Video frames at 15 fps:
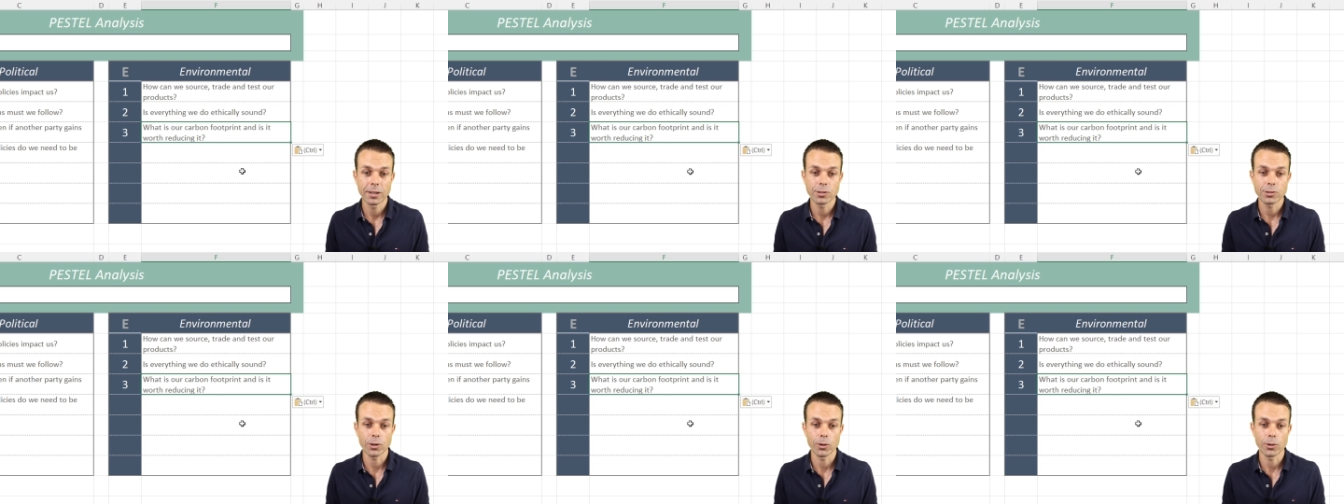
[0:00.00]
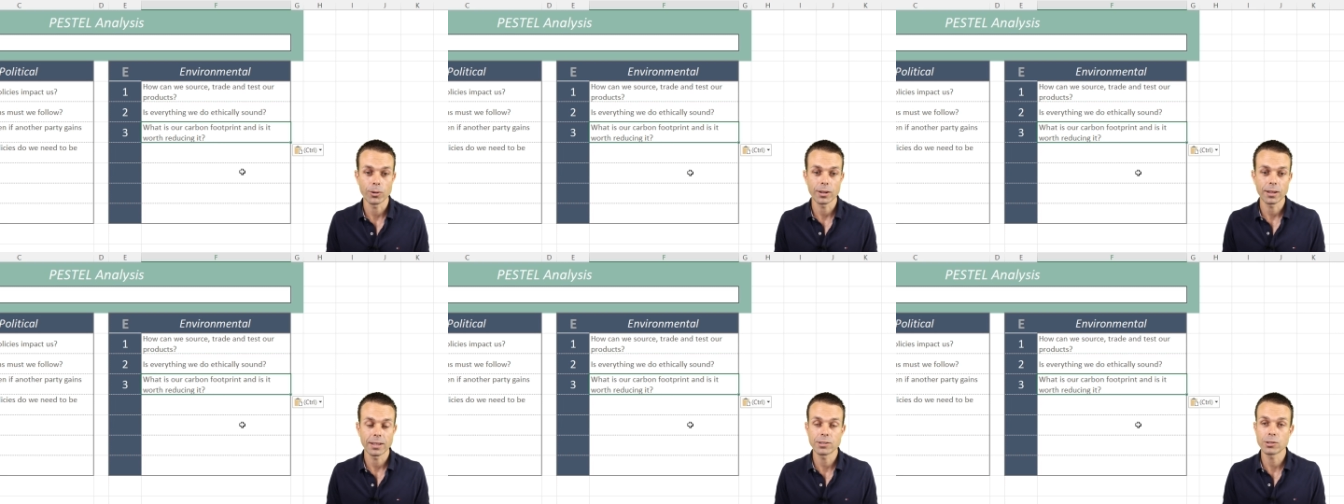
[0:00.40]

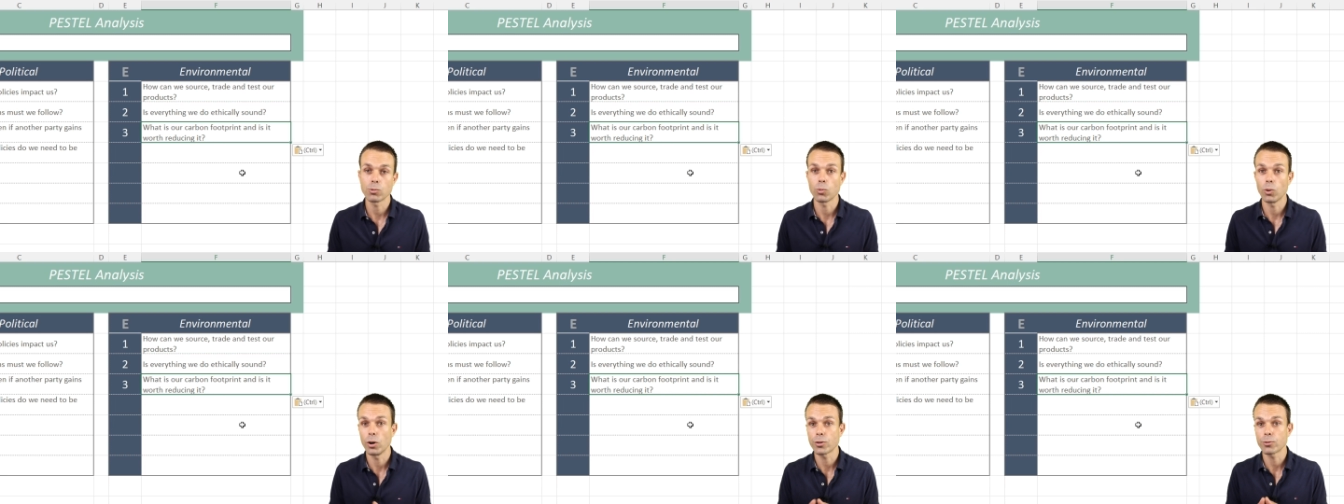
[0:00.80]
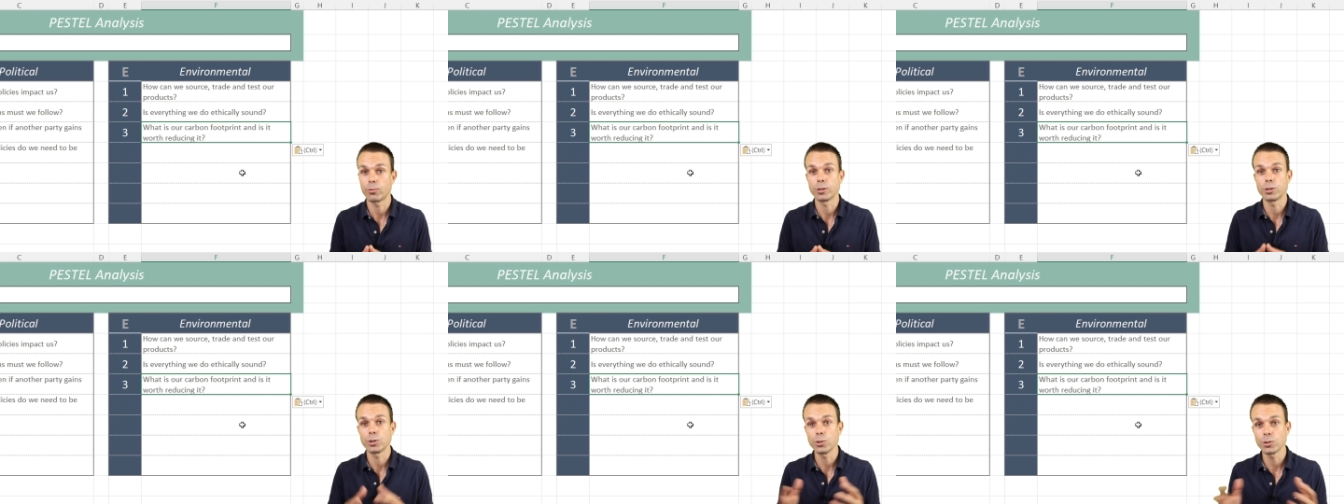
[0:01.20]
So, is it worth
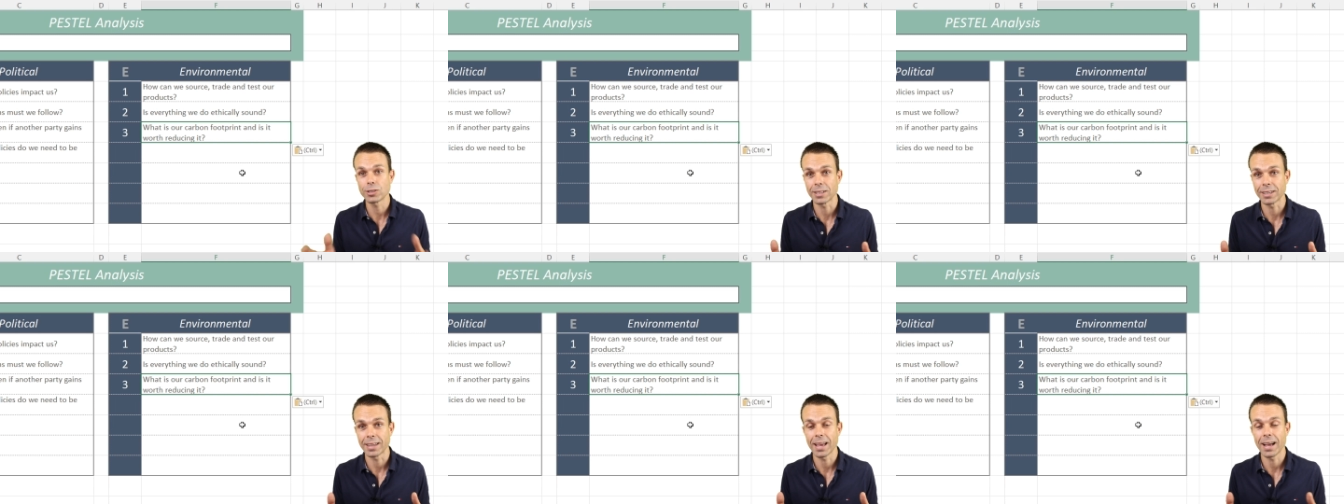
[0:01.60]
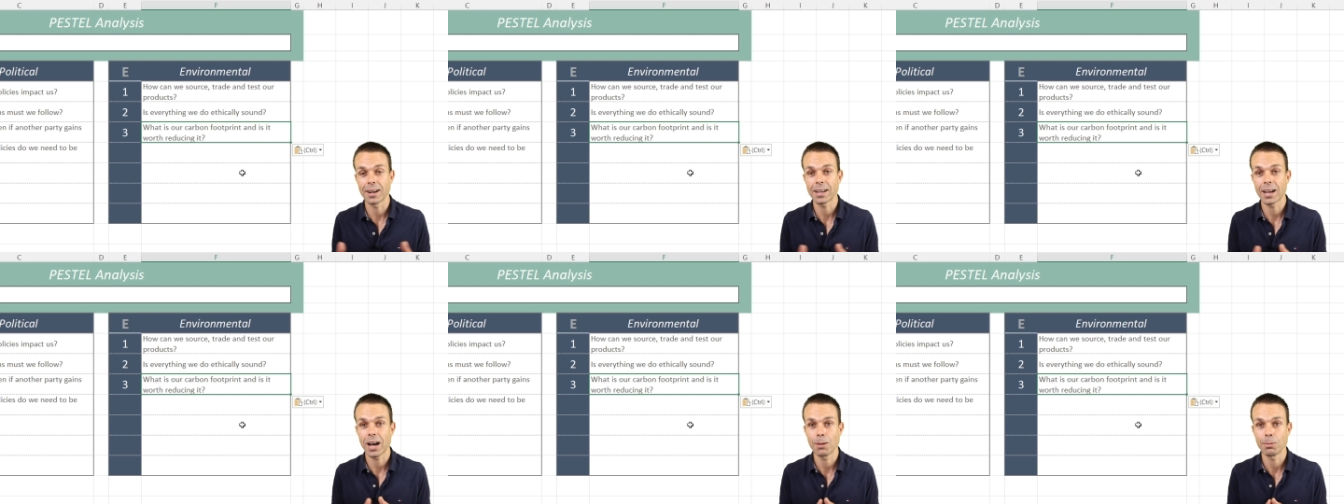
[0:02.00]
reducing our
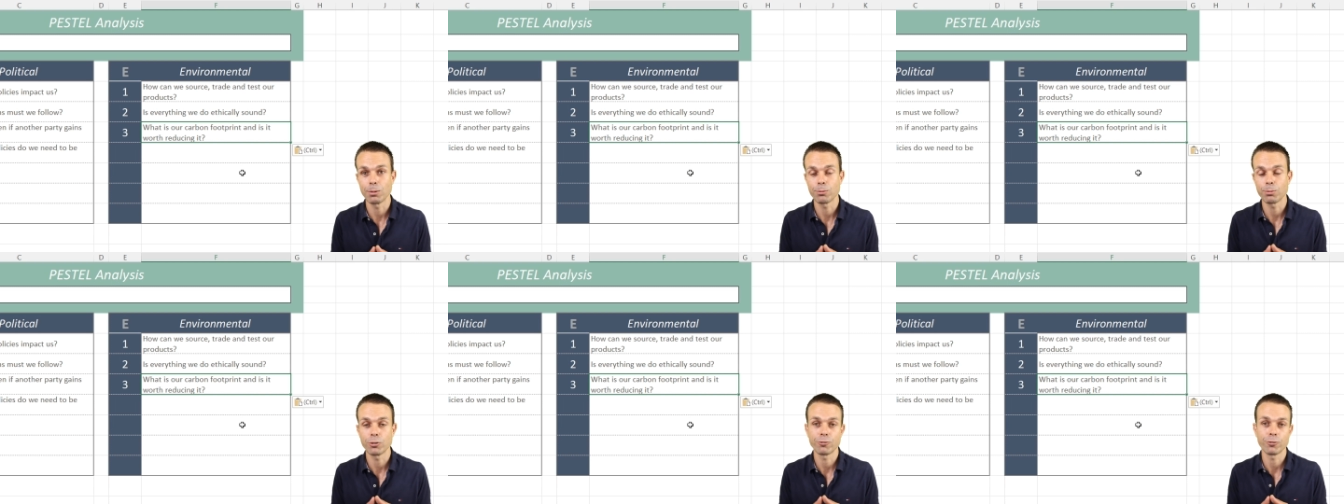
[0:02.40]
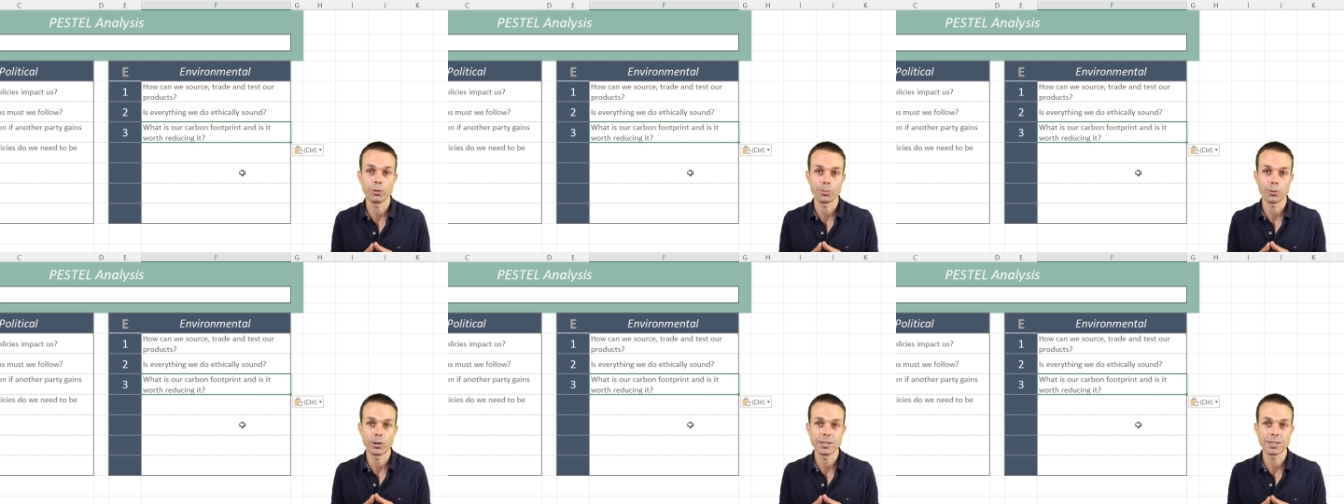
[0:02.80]
carbon
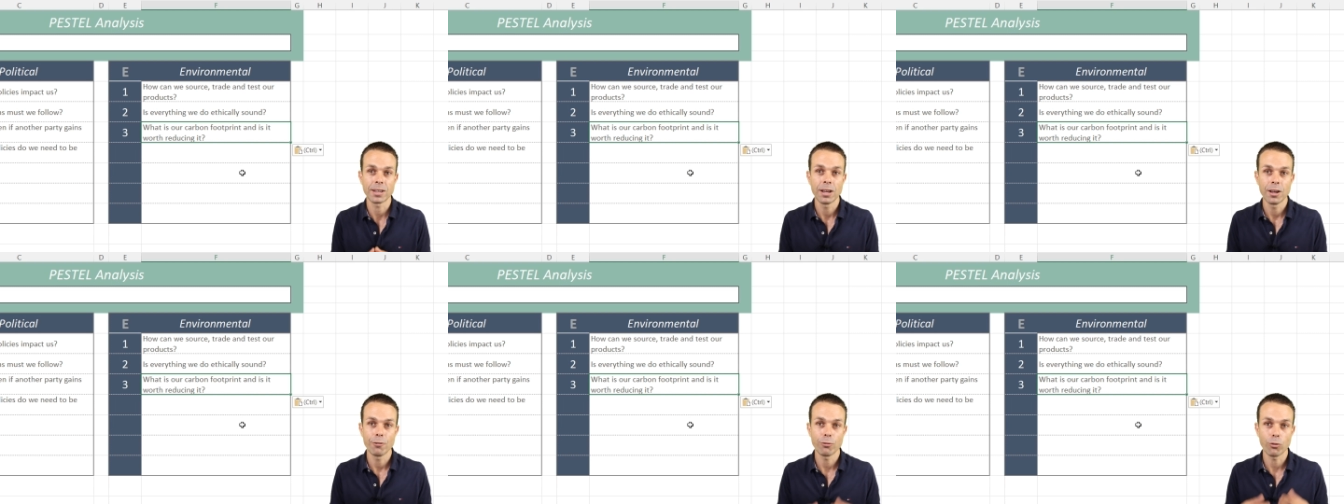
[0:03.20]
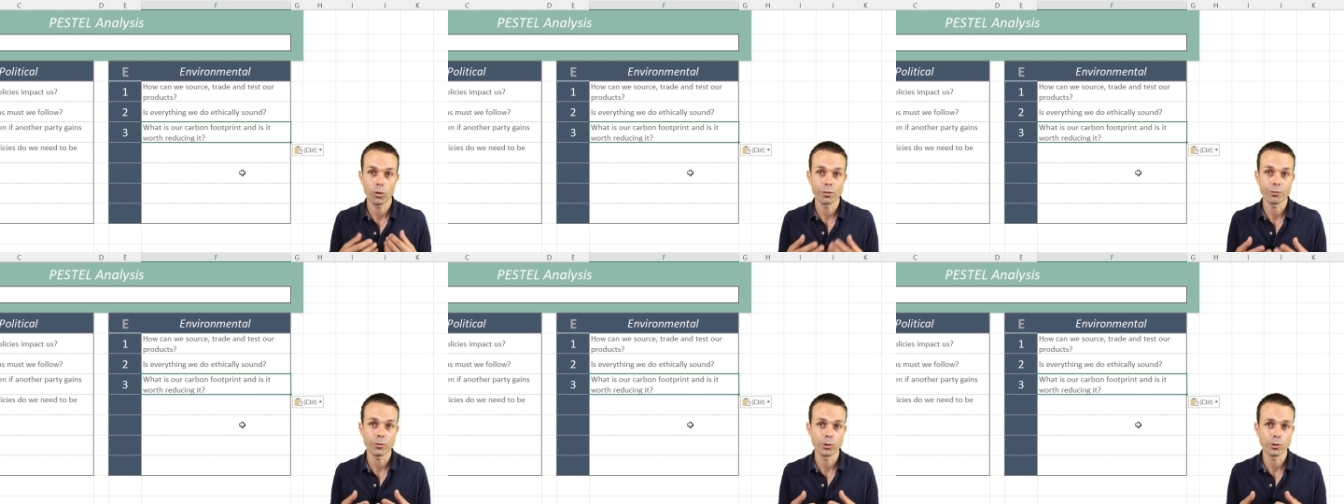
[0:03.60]
footprint for
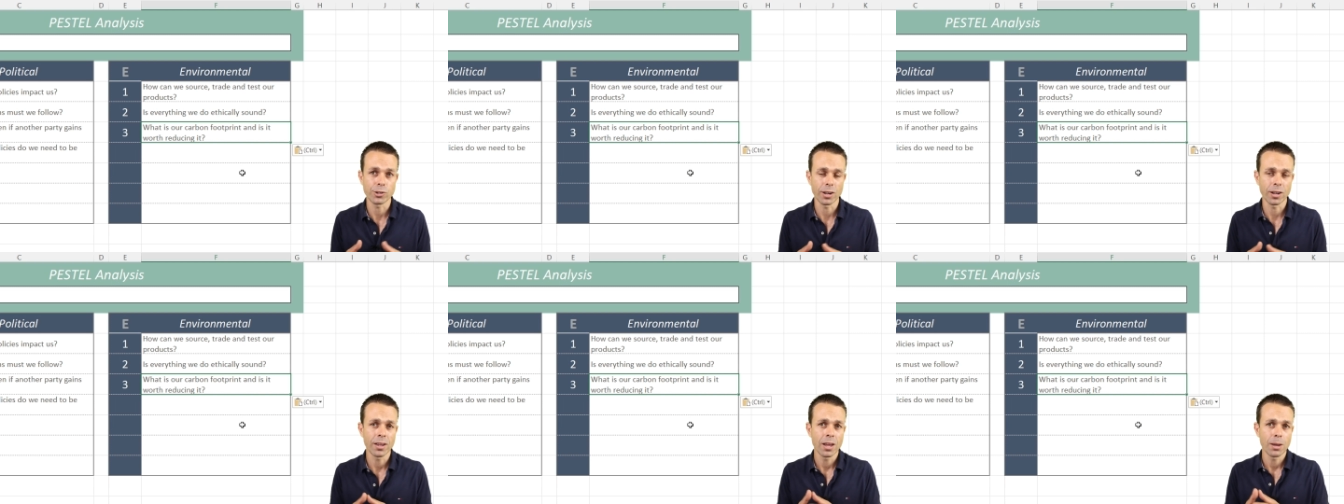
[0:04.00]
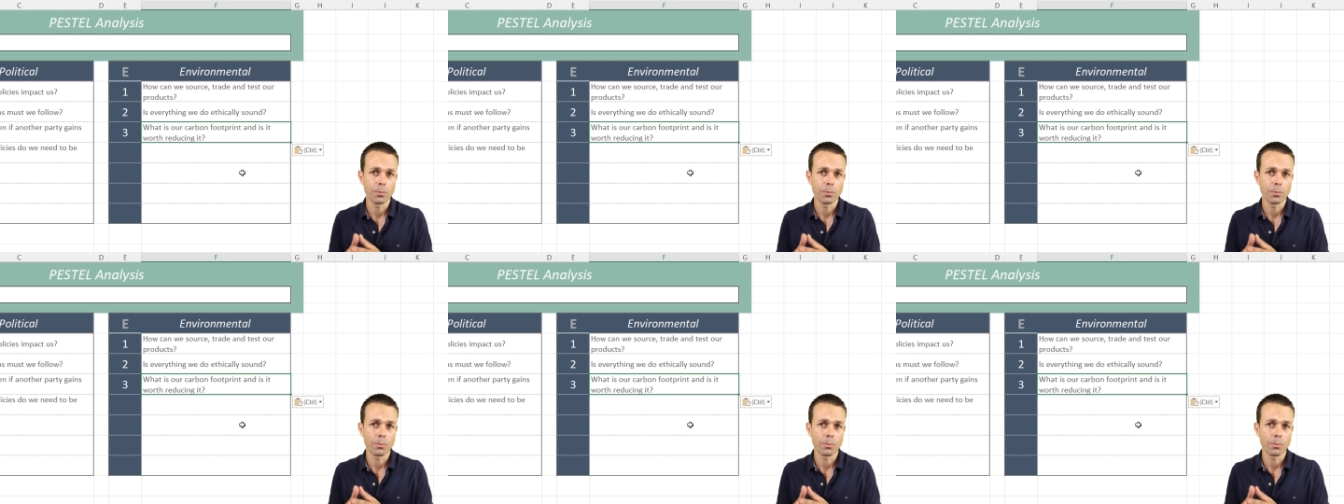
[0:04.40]
the future?